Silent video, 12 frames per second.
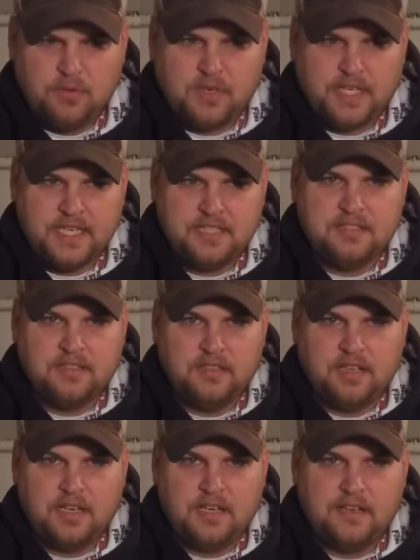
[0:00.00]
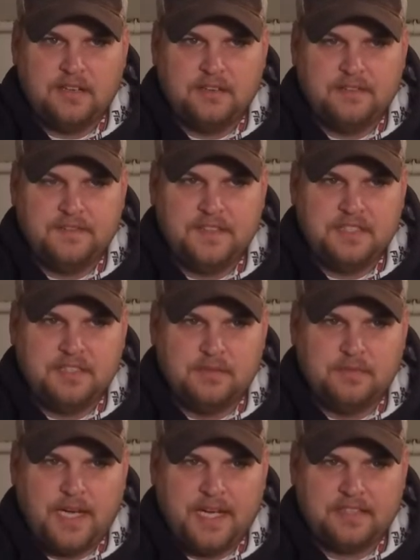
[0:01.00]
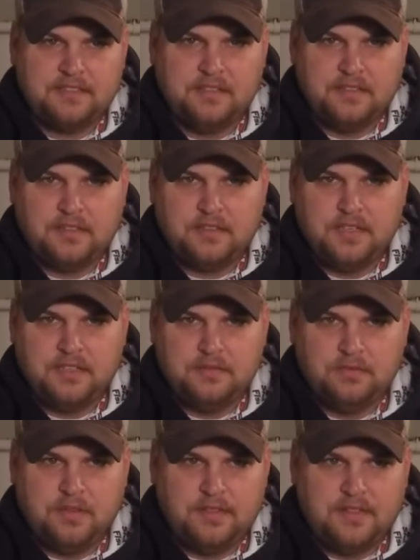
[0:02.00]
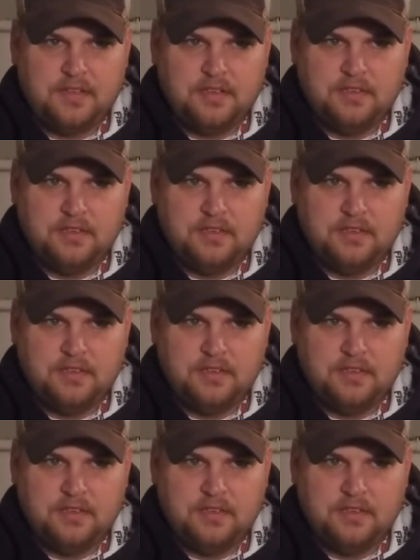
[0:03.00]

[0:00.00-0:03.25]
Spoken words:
were catching a lot of their fish in the backs of the creeks with